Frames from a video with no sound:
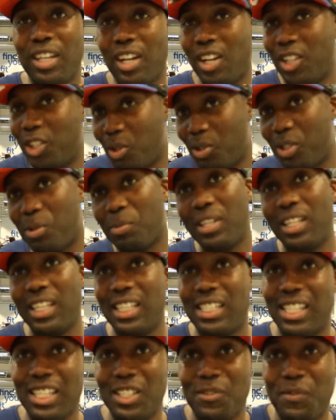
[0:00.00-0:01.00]
You got to do some of
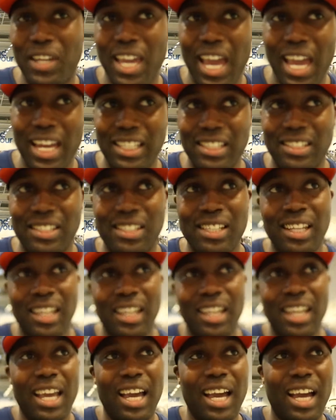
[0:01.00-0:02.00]
these things for gains.
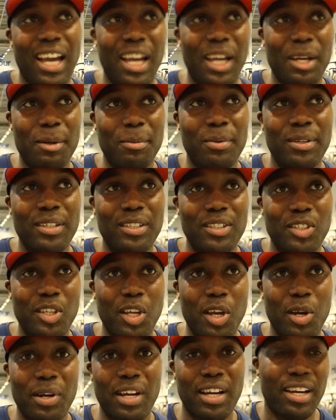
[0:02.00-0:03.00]

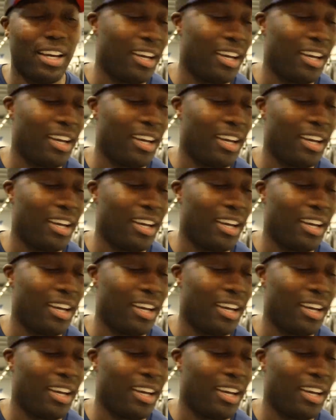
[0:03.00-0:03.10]
So